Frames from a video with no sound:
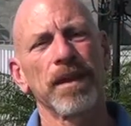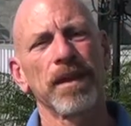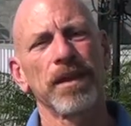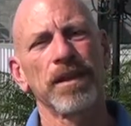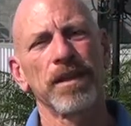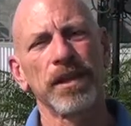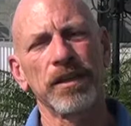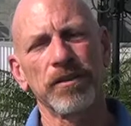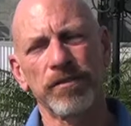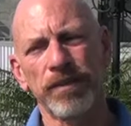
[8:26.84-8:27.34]

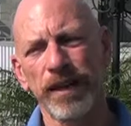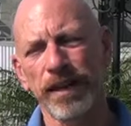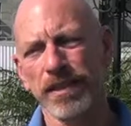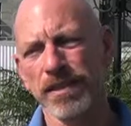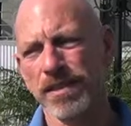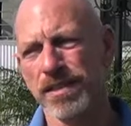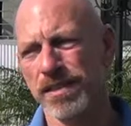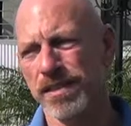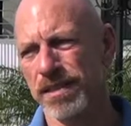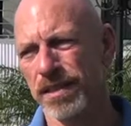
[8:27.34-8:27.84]
The
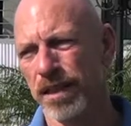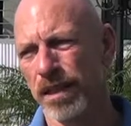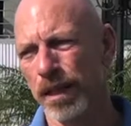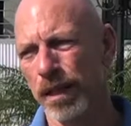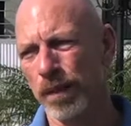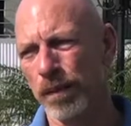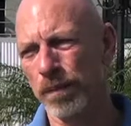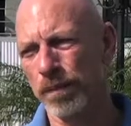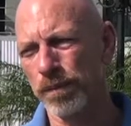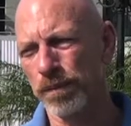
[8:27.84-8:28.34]
events,
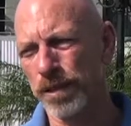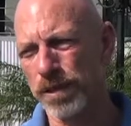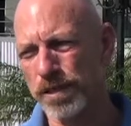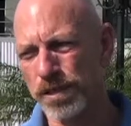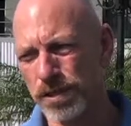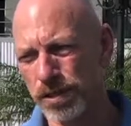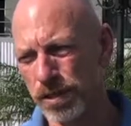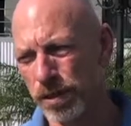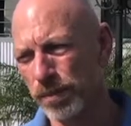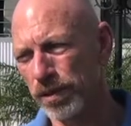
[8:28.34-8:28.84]
this
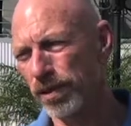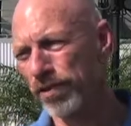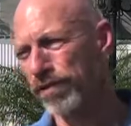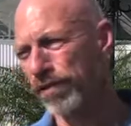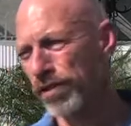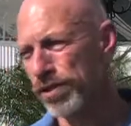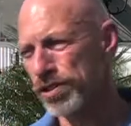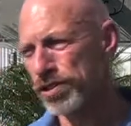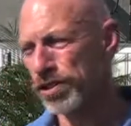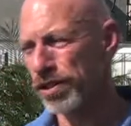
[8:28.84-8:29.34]
is going to be the
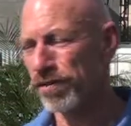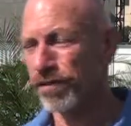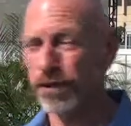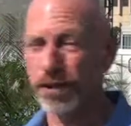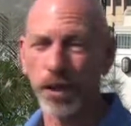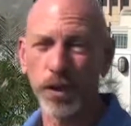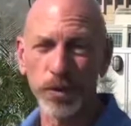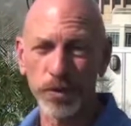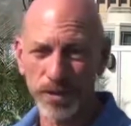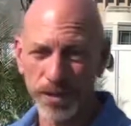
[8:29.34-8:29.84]
first year for
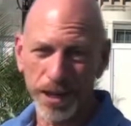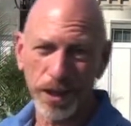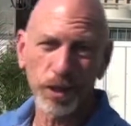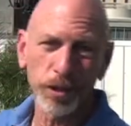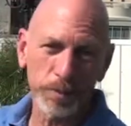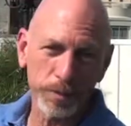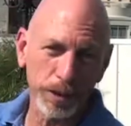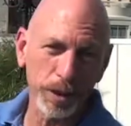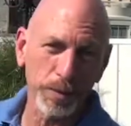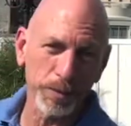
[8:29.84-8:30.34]
the hotel
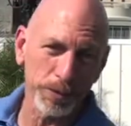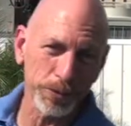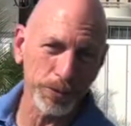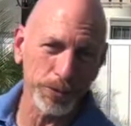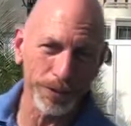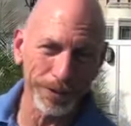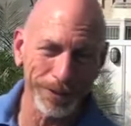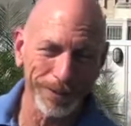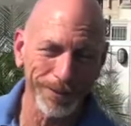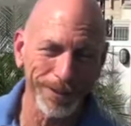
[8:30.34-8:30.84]
to be open
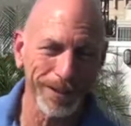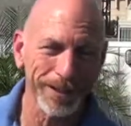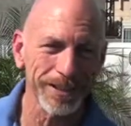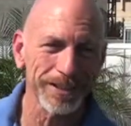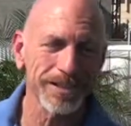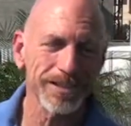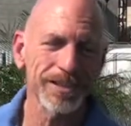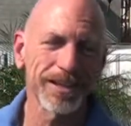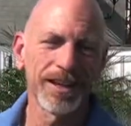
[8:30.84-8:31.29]
during the events.